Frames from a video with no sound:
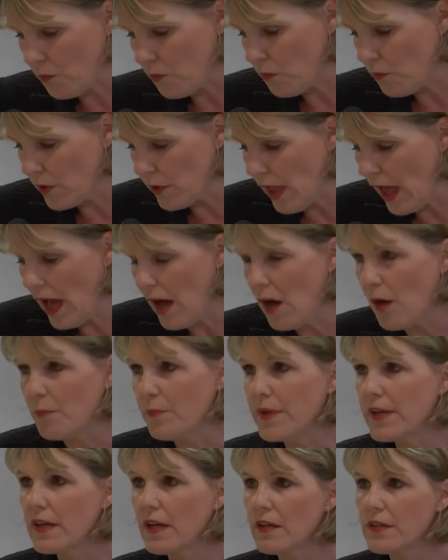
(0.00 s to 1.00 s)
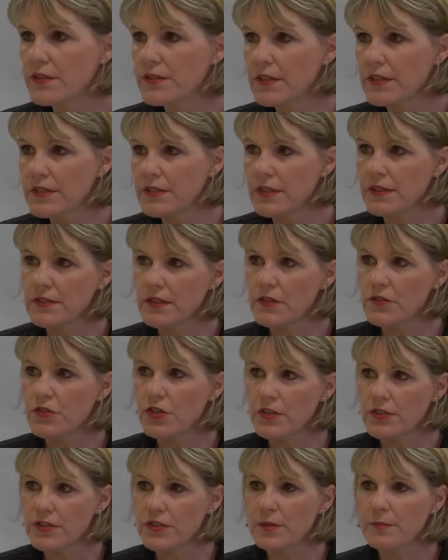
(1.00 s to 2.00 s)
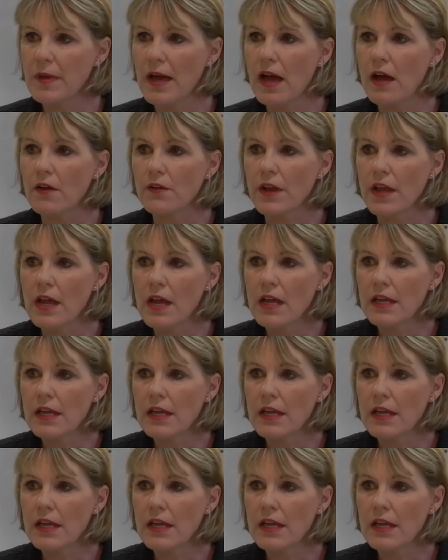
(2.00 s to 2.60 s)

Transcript: will help because this isn't just about